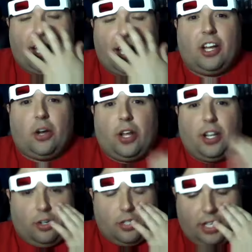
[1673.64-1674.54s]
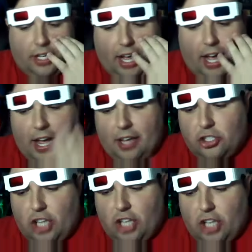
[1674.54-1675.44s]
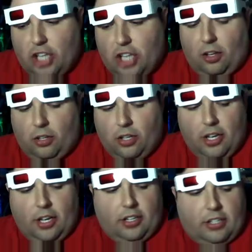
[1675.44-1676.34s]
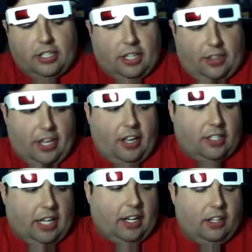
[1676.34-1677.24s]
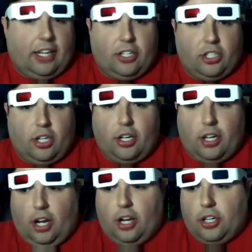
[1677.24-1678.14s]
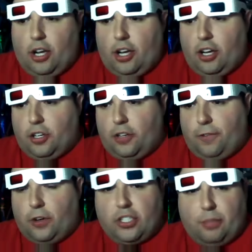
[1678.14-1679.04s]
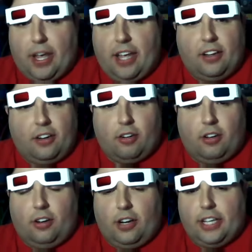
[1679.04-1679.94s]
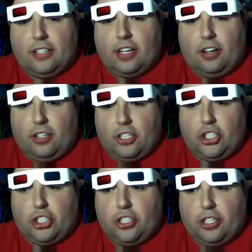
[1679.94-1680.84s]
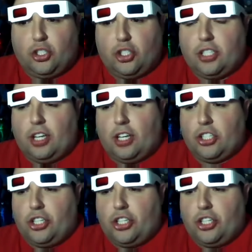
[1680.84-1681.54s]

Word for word: you know, and there's a guy, Jamie Bell, is a thief, is like a like a, a, a first mate, or, or he's like on the sh- she's on the